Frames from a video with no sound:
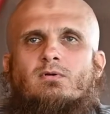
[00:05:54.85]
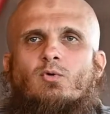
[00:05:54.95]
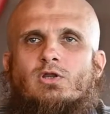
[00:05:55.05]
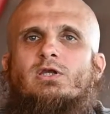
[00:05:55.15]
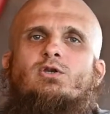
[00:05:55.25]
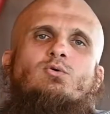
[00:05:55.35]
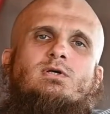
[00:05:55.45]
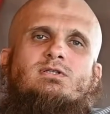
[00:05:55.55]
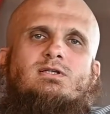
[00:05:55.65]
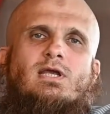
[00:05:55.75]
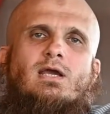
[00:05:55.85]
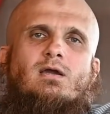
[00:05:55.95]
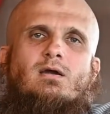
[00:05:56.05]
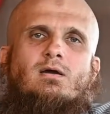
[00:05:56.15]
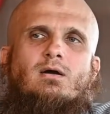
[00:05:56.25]
what they do is they take
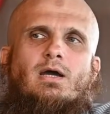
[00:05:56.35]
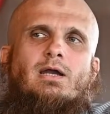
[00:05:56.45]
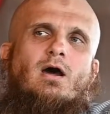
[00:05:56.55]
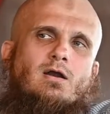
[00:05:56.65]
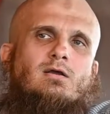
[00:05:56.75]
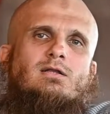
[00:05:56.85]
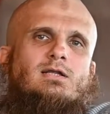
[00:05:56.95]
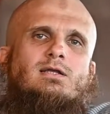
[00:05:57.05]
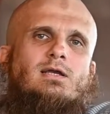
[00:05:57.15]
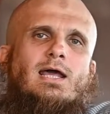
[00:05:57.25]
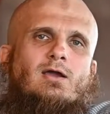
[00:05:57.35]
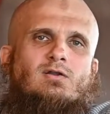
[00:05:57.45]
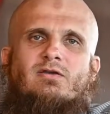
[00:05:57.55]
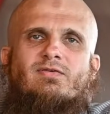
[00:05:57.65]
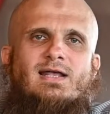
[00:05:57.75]
an article that they like or
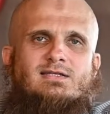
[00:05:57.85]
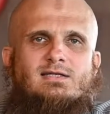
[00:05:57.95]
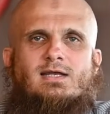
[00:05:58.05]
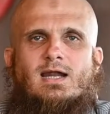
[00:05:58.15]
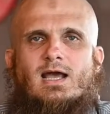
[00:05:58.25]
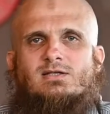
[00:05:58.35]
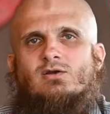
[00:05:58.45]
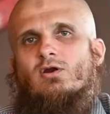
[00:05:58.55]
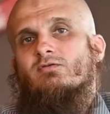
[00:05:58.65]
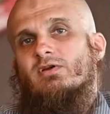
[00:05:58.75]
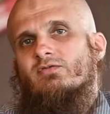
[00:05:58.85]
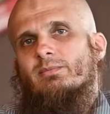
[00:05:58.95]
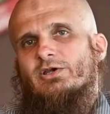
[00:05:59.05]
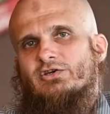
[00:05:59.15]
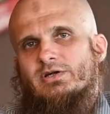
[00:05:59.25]
they fancy that has a lot of
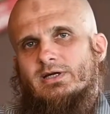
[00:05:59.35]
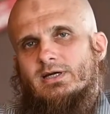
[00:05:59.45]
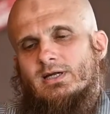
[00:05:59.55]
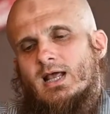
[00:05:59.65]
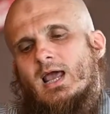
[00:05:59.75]
information in it,